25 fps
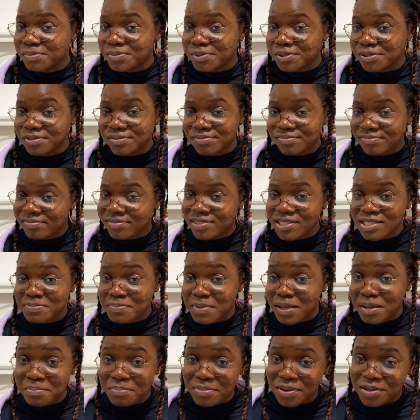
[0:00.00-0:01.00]
Moon is
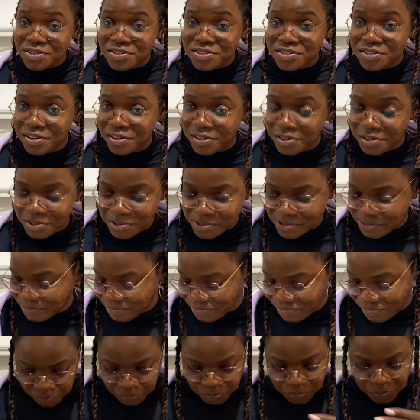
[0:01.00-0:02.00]
my best cereal.
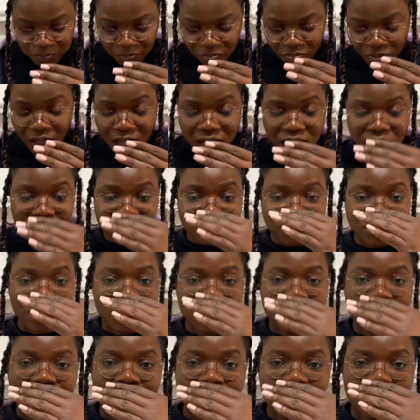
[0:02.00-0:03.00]
I have not
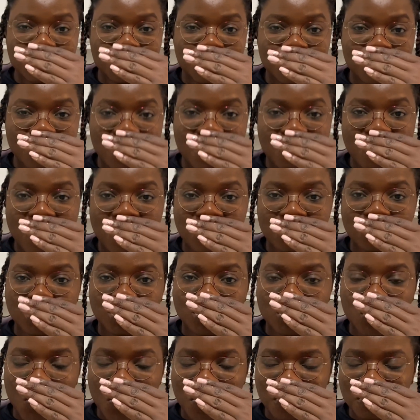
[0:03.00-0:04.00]
invited you to come and eat
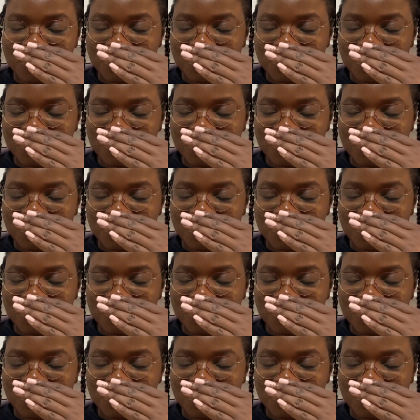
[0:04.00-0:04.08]
though.